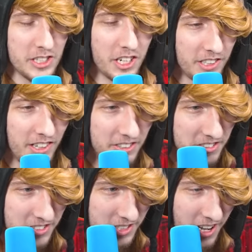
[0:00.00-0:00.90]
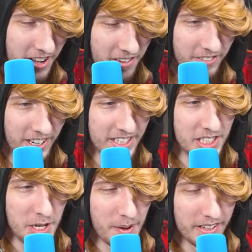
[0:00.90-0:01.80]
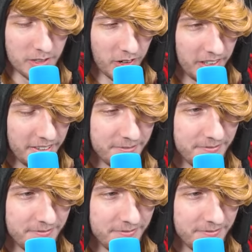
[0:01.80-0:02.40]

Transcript: of clones of uh, G-Man Toilet.